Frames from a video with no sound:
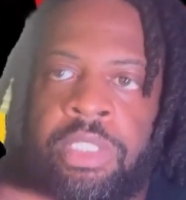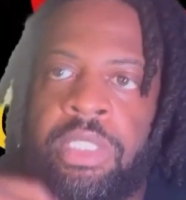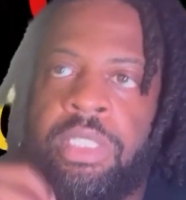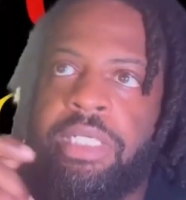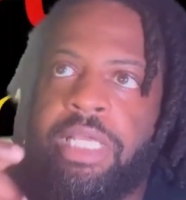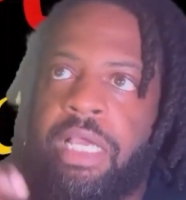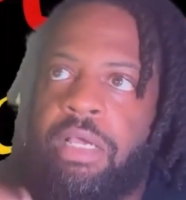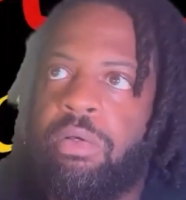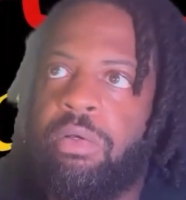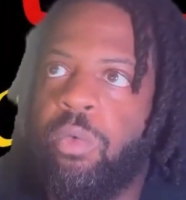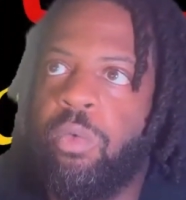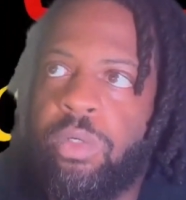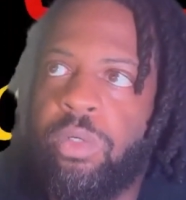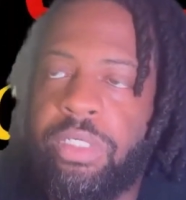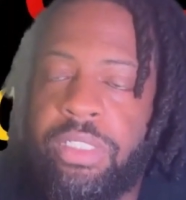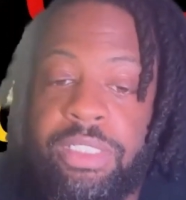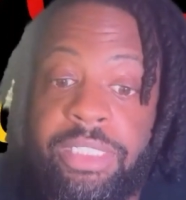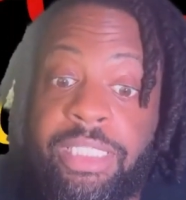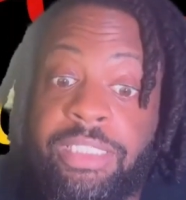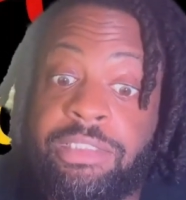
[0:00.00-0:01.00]
Now, in
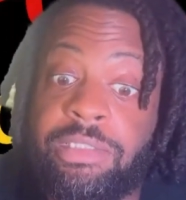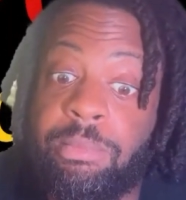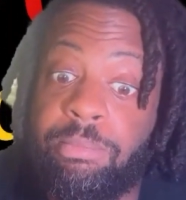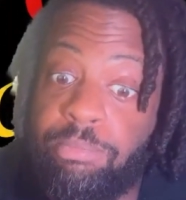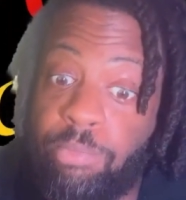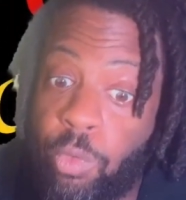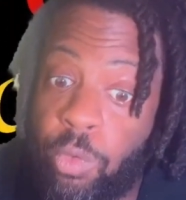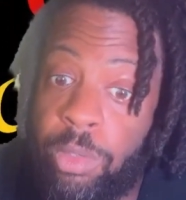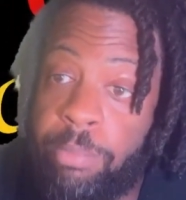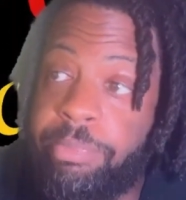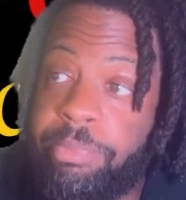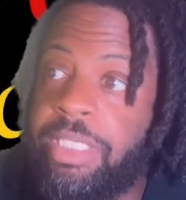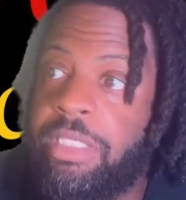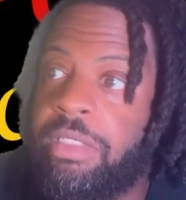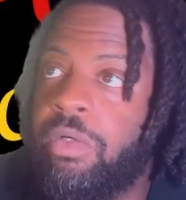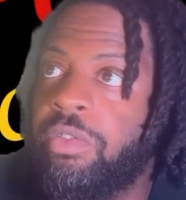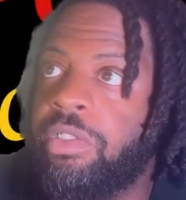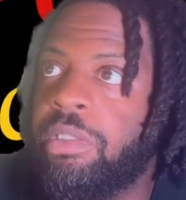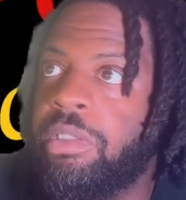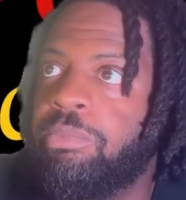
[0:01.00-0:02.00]
order to get some more meat
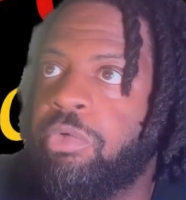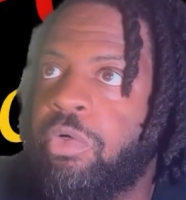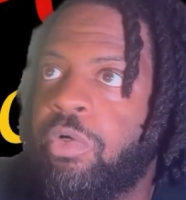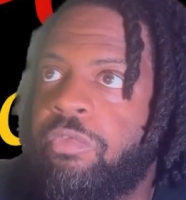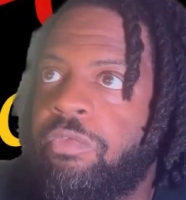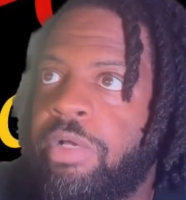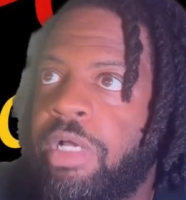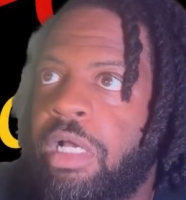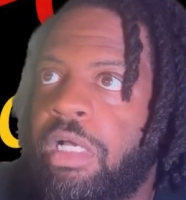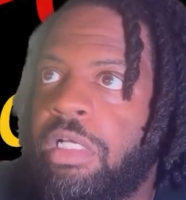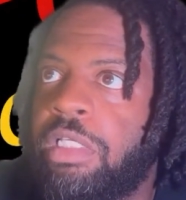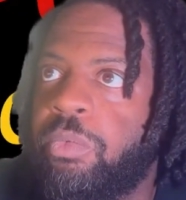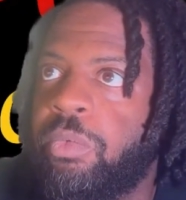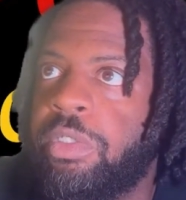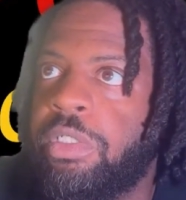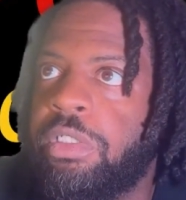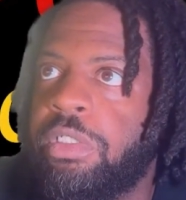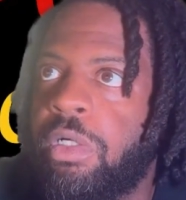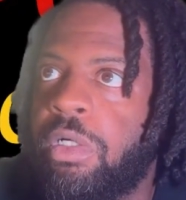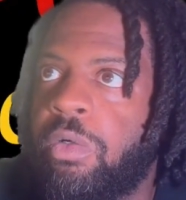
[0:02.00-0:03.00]
on your profile, you
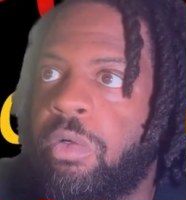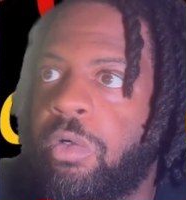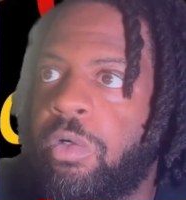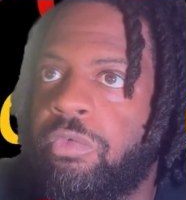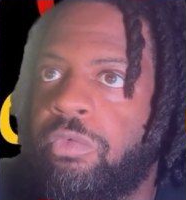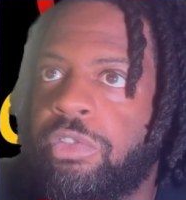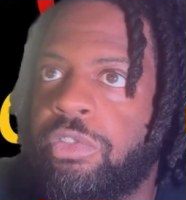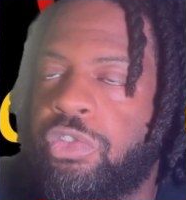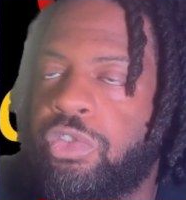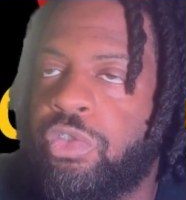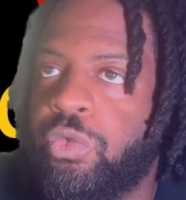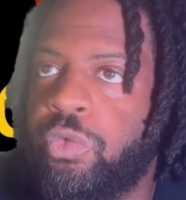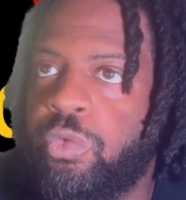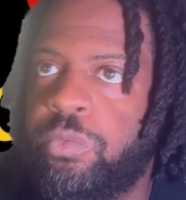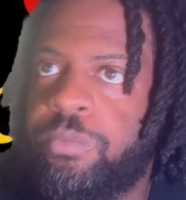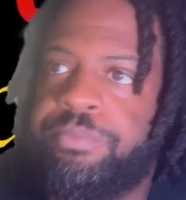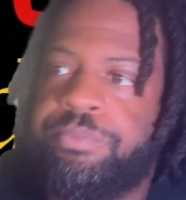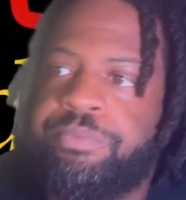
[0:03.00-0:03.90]
want to go over to